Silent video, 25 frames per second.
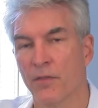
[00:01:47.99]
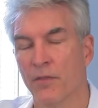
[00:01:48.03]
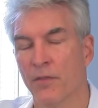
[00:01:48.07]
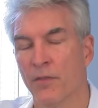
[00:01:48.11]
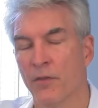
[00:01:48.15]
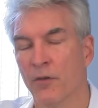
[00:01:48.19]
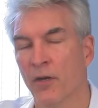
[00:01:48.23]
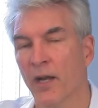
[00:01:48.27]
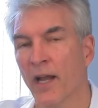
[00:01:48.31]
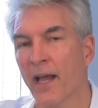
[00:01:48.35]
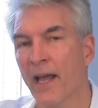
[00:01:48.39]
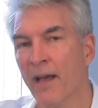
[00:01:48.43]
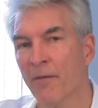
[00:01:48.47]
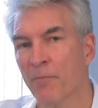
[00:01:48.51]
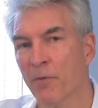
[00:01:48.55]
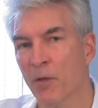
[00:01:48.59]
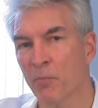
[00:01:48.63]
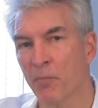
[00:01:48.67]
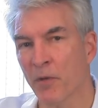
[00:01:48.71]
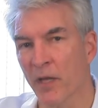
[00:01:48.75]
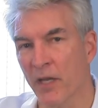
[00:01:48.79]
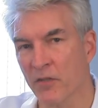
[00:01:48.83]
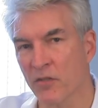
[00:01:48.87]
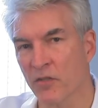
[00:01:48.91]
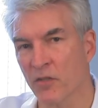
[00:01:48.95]
There have
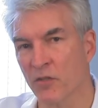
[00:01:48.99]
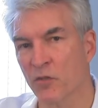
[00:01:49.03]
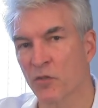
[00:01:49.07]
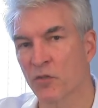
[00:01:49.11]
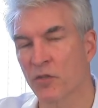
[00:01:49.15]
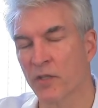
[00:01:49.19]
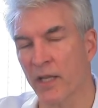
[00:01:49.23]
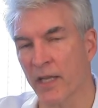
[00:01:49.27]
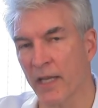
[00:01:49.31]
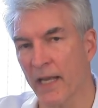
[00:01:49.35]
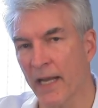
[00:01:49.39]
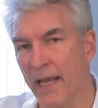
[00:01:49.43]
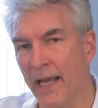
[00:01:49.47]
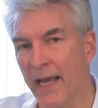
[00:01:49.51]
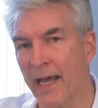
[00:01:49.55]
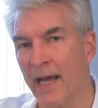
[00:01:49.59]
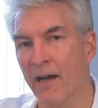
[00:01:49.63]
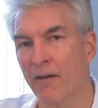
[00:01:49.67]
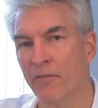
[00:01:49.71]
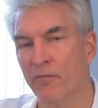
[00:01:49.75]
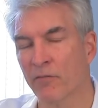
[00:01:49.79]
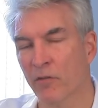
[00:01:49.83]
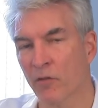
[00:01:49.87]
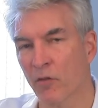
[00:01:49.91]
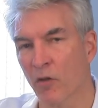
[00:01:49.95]
been patients that
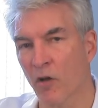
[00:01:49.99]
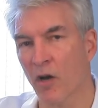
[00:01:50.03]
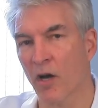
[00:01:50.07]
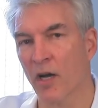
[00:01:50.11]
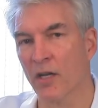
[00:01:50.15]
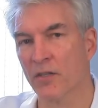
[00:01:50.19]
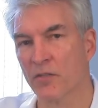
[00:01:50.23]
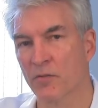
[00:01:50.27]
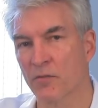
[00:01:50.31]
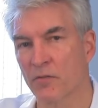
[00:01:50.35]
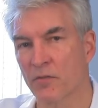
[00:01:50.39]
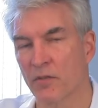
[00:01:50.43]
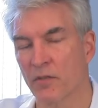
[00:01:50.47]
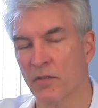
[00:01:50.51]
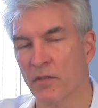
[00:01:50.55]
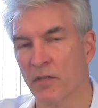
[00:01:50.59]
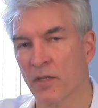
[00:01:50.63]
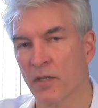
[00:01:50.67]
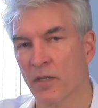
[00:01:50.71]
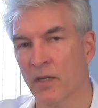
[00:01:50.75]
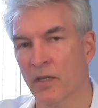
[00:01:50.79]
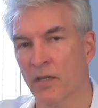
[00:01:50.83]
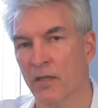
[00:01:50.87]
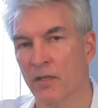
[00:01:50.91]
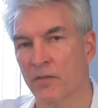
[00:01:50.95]
have lost
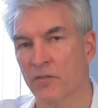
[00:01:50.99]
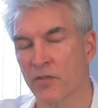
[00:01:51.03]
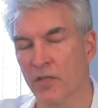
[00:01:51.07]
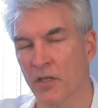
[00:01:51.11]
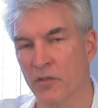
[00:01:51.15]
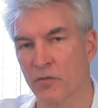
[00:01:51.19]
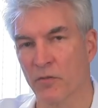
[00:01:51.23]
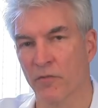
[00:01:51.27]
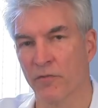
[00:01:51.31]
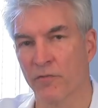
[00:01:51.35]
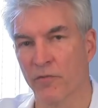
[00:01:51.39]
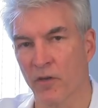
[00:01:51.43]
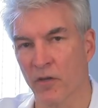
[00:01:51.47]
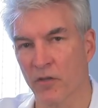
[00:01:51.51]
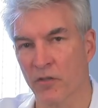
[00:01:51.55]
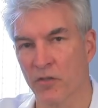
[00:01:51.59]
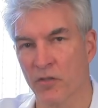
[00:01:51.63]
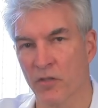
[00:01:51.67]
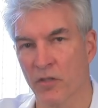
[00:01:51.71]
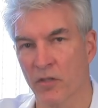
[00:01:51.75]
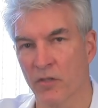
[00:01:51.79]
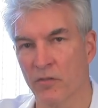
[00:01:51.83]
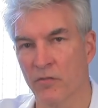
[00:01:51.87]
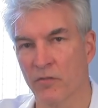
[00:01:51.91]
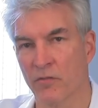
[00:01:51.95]
sexual
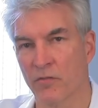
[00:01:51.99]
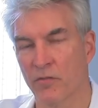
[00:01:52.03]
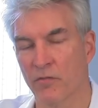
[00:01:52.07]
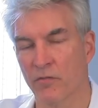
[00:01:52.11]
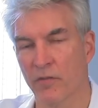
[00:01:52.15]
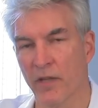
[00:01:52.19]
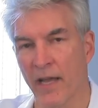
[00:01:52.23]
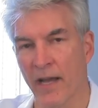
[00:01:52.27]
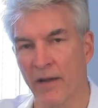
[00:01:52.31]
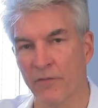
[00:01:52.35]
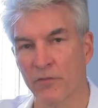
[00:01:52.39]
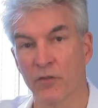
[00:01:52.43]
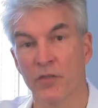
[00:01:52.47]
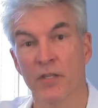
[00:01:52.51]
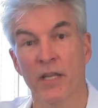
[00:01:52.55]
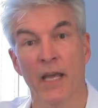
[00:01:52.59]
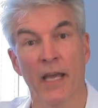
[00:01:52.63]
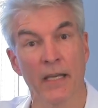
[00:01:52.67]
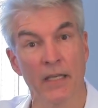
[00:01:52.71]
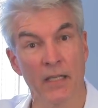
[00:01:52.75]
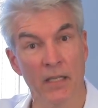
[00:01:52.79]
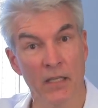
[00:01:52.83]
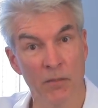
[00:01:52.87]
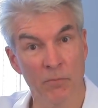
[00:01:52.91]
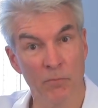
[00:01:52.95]
function after
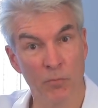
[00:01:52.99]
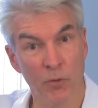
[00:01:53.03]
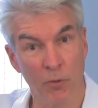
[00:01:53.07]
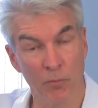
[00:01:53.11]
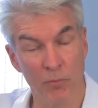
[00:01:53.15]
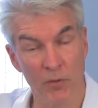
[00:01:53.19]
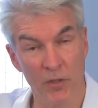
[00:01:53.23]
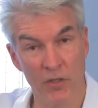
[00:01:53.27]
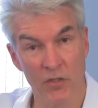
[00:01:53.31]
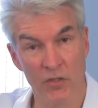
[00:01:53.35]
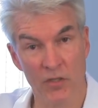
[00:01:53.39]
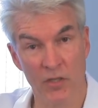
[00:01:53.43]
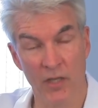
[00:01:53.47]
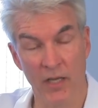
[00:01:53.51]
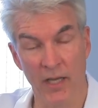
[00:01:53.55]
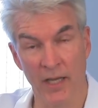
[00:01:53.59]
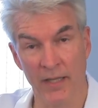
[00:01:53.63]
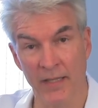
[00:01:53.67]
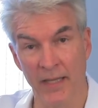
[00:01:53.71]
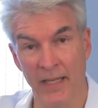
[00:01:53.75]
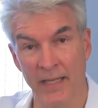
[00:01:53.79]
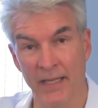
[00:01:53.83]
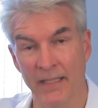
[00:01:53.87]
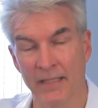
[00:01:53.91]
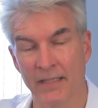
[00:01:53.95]
taking Propecia
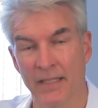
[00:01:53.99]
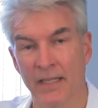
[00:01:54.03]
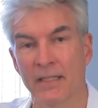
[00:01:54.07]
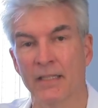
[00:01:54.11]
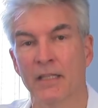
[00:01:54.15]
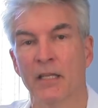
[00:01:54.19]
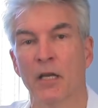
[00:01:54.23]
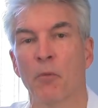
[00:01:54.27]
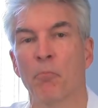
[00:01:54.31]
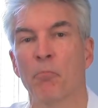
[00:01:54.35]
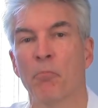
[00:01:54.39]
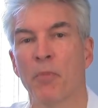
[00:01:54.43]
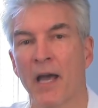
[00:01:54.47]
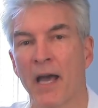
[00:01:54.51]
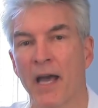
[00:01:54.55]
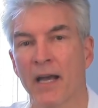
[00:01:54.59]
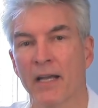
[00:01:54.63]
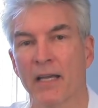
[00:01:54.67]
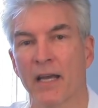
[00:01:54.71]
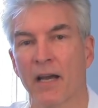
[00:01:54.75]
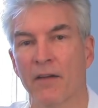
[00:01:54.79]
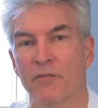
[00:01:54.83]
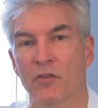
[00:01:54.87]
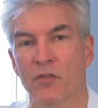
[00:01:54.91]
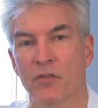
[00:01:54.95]
and then it didn't come
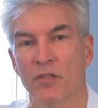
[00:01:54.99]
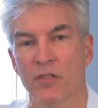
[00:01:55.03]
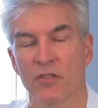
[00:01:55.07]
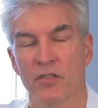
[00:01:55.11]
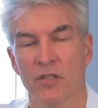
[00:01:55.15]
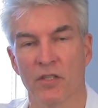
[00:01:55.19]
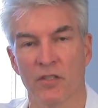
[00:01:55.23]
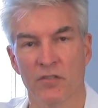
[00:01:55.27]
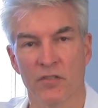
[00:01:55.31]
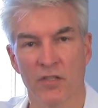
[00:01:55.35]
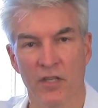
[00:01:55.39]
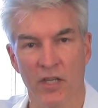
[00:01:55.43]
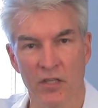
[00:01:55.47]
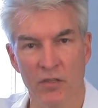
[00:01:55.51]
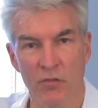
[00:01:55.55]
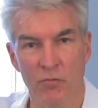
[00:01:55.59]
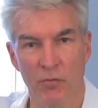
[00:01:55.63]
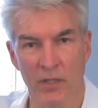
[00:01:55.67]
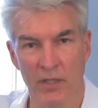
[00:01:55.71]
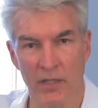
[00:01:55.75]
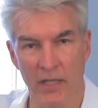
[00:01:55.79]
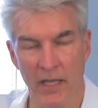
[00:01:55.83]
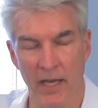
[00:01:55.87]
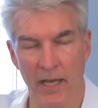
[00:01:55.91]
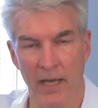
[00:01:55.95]
back after
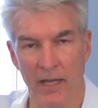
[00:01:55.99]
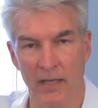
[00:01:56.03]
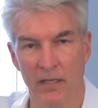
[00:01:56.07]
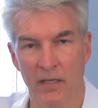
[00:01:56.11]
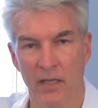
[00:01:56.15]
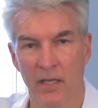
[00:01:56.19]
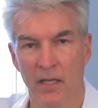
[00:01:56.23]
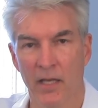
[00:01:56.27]
discontinuing that.